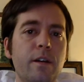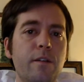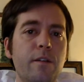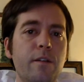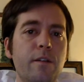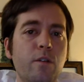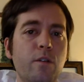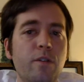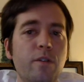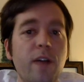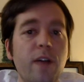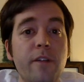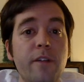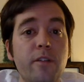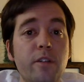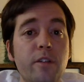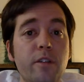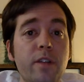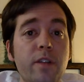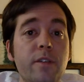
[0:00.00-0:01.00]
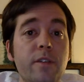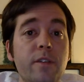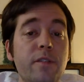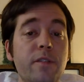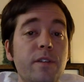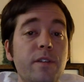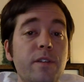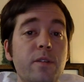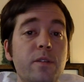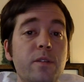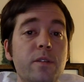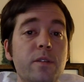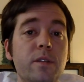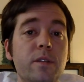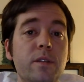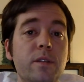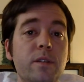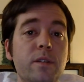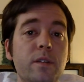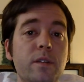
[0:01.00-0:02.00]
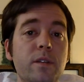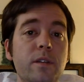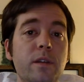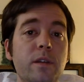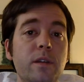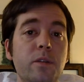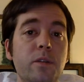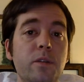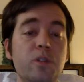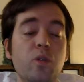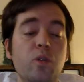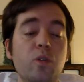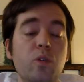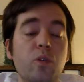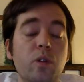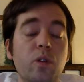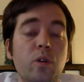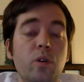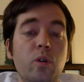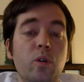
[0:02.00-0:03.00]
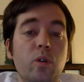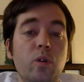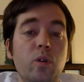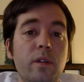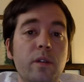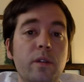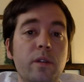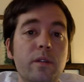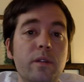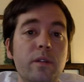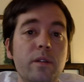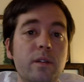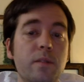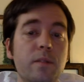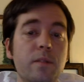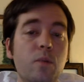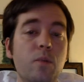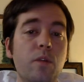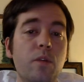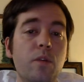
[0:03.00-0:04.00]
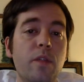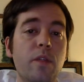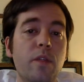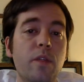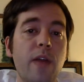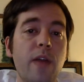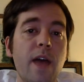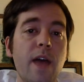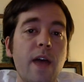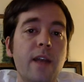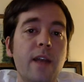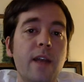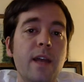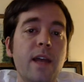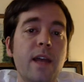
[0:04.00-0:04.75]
4 or 5, or even if he's able to score a goal, then more than that.